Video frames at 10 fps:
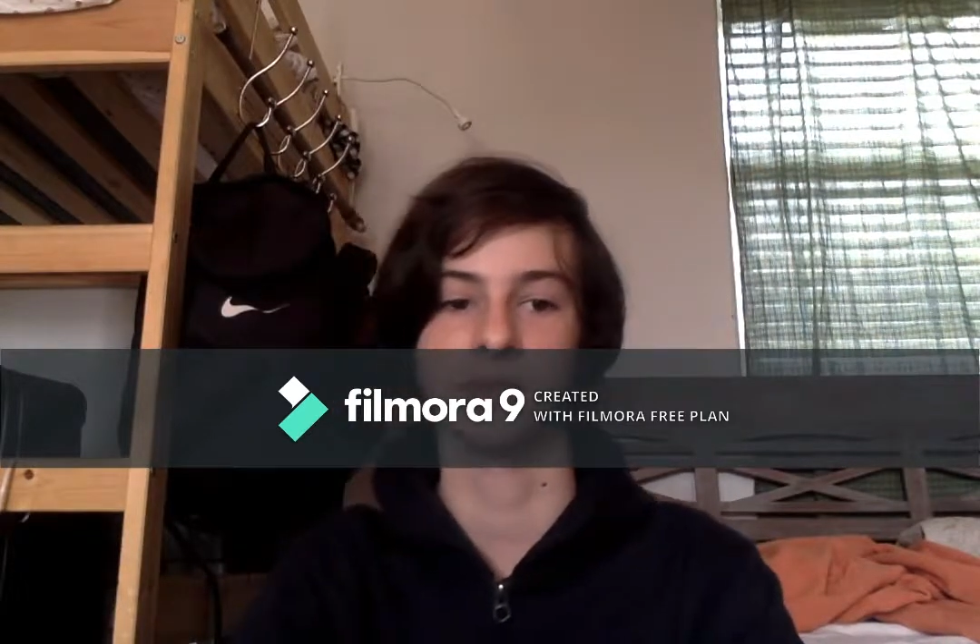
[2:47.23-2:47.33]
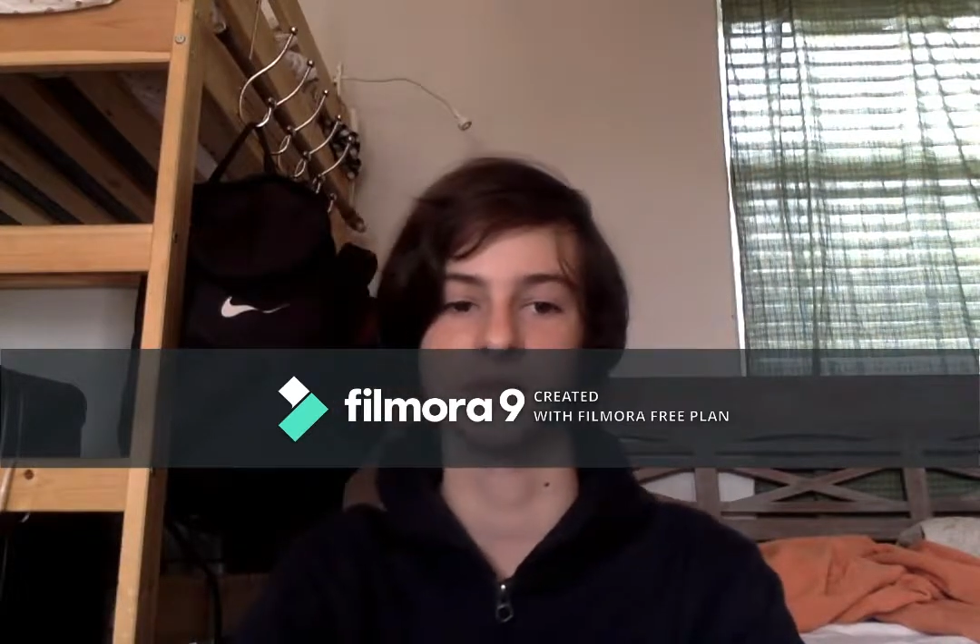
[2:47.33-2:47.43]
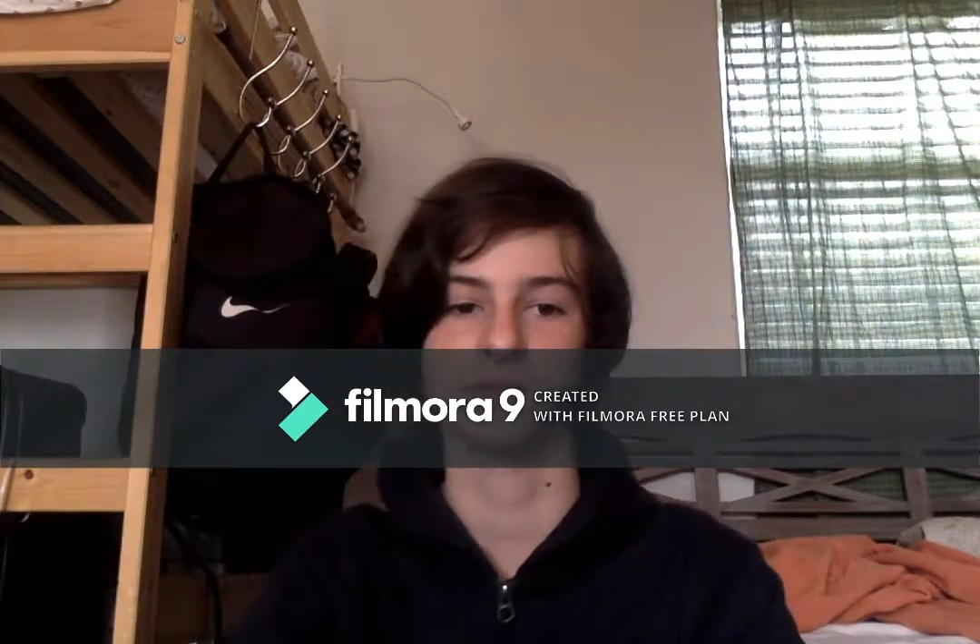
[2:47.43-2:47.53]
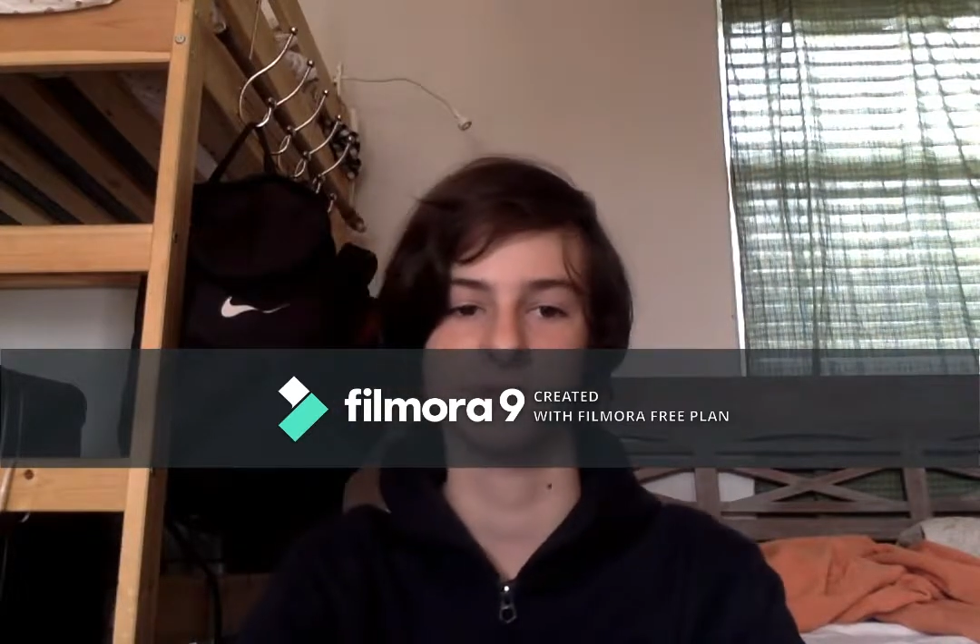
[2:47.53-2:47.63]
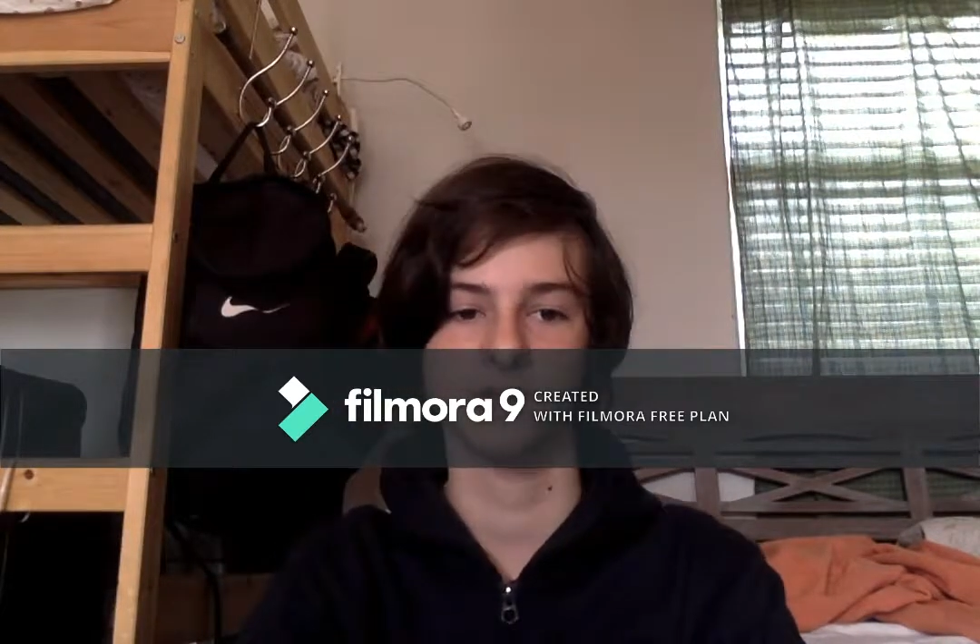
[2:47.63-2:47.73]

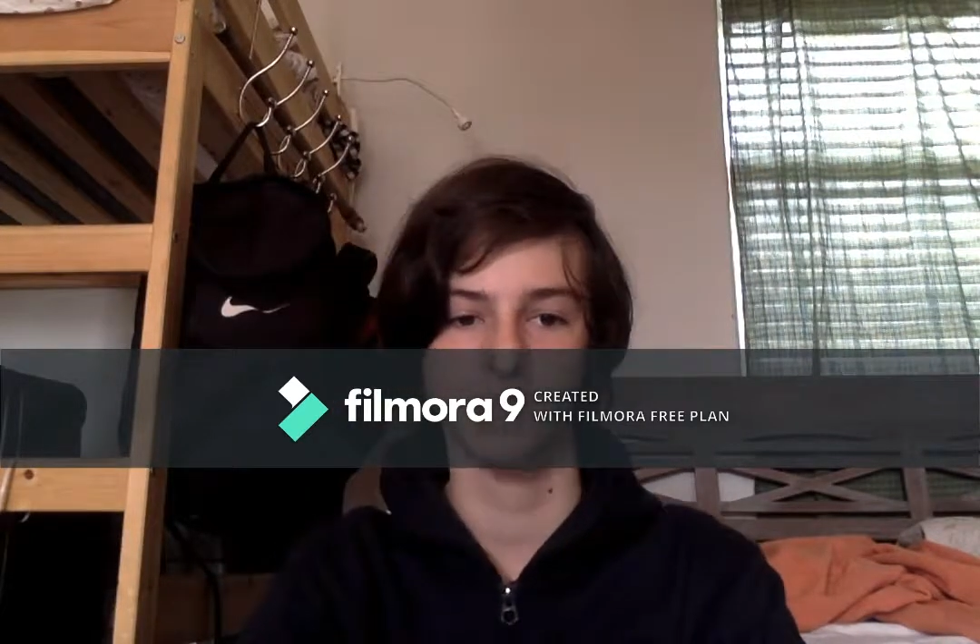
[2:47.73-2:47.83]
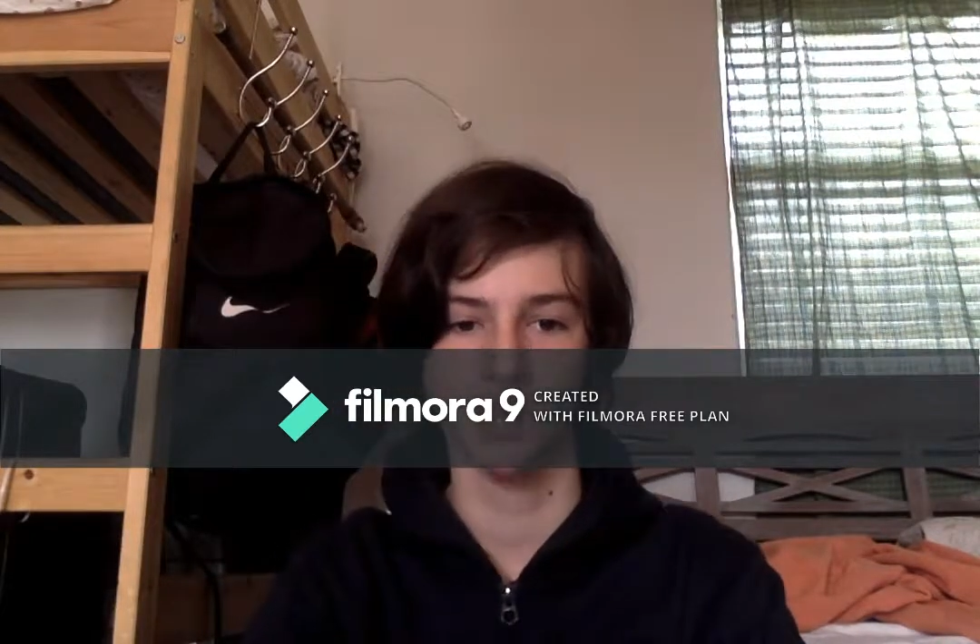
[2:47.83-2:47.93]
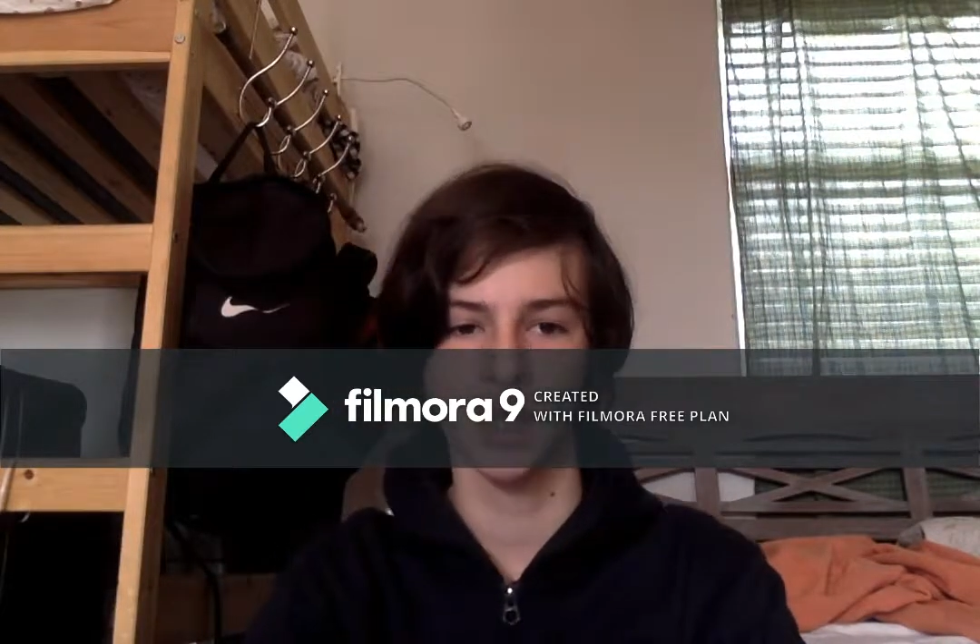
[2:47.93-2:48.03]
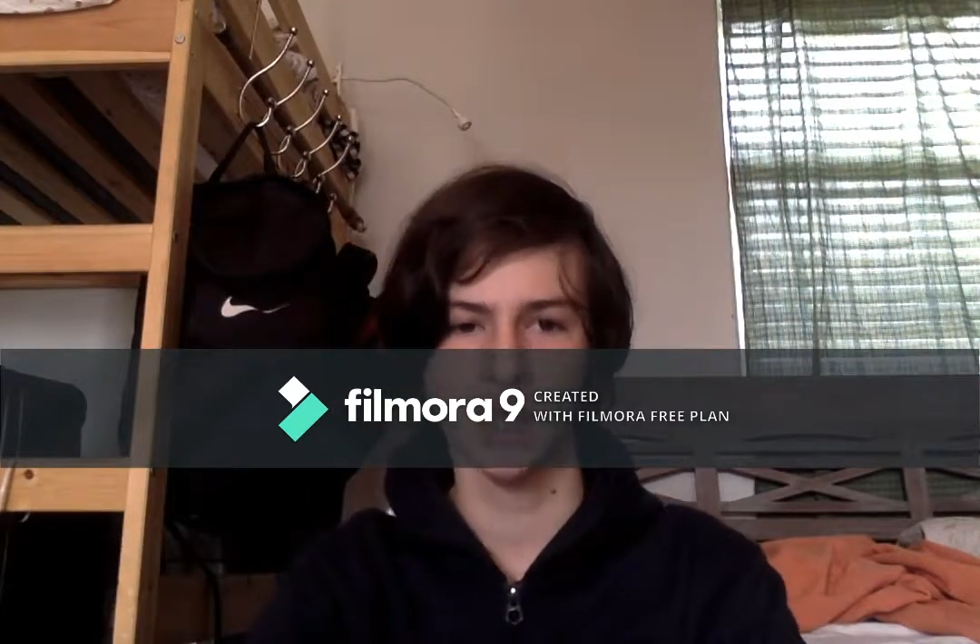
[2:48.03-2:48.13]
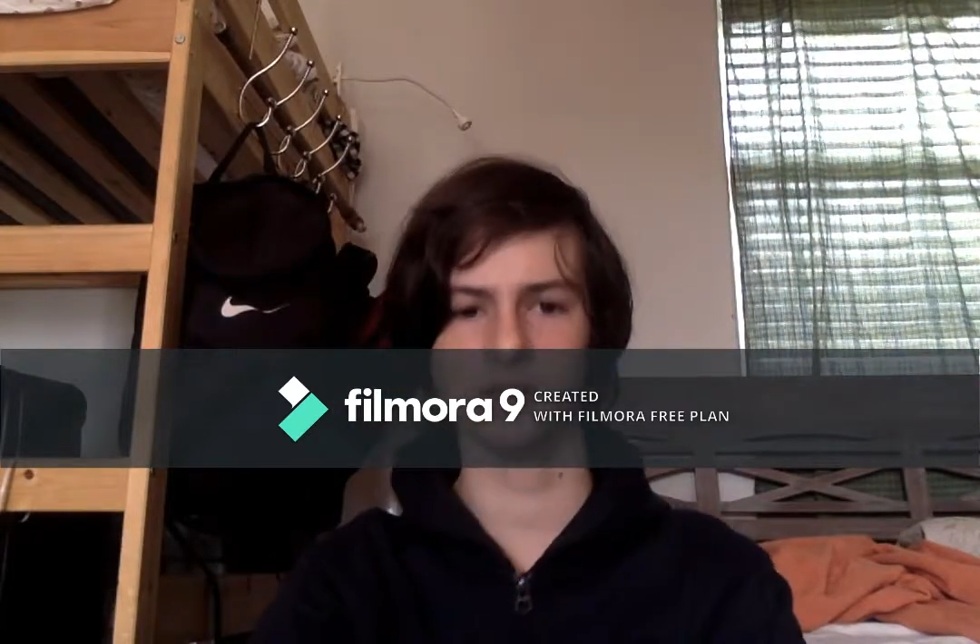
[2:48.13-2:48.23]
appears.
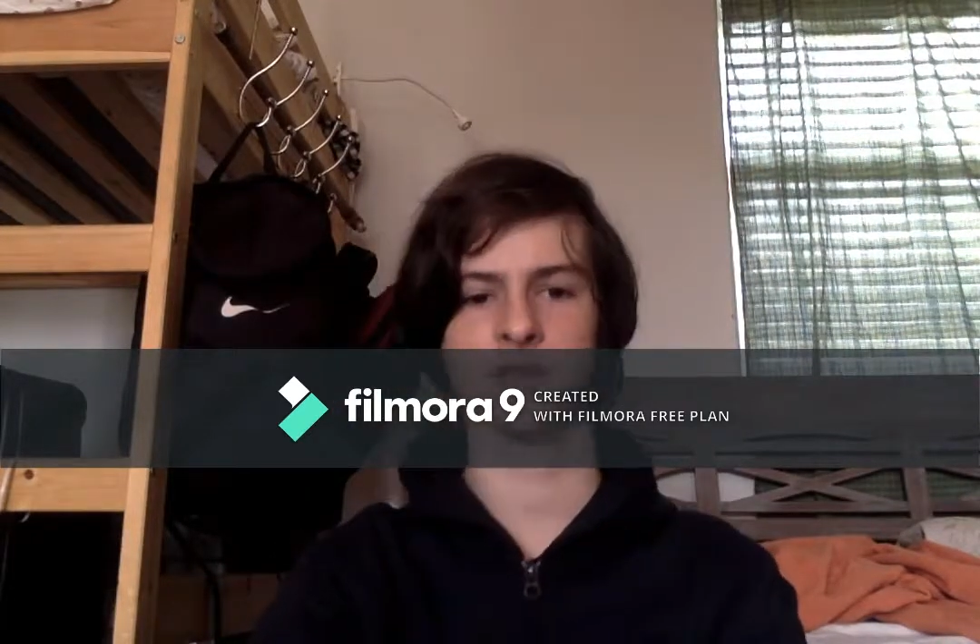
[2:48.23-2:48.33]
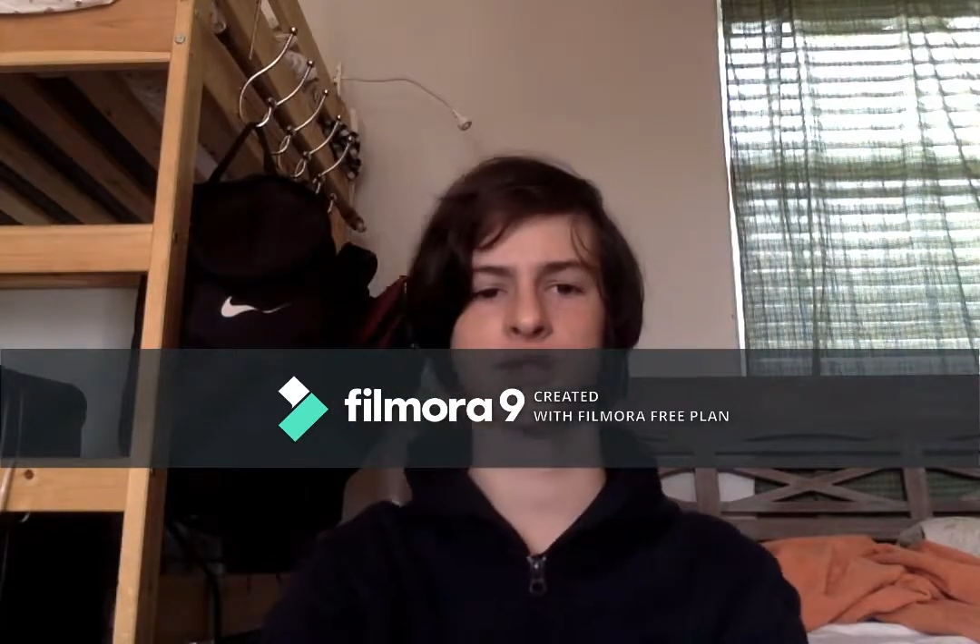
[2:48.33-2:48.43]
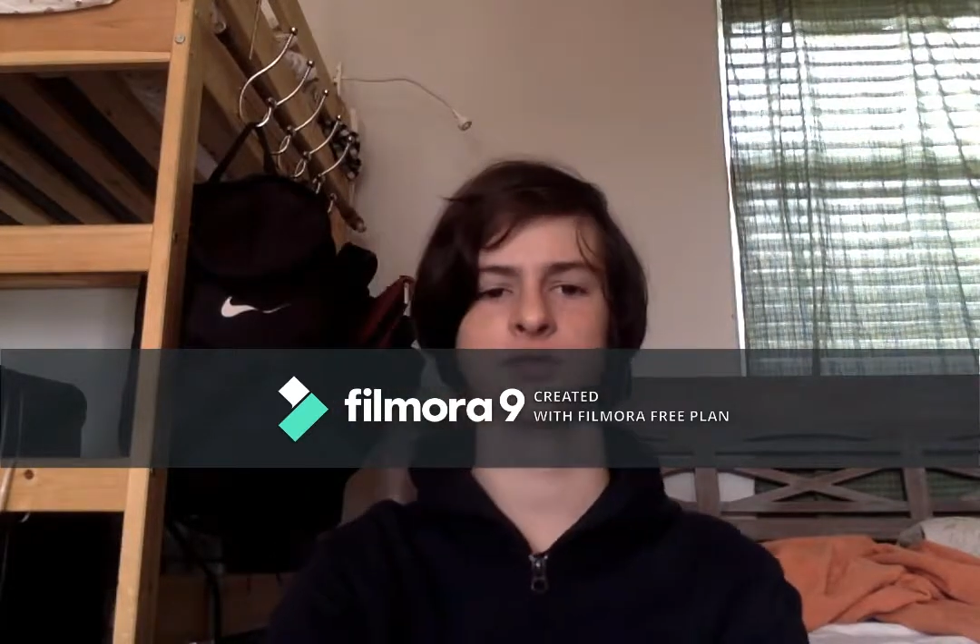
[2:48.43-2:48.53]
English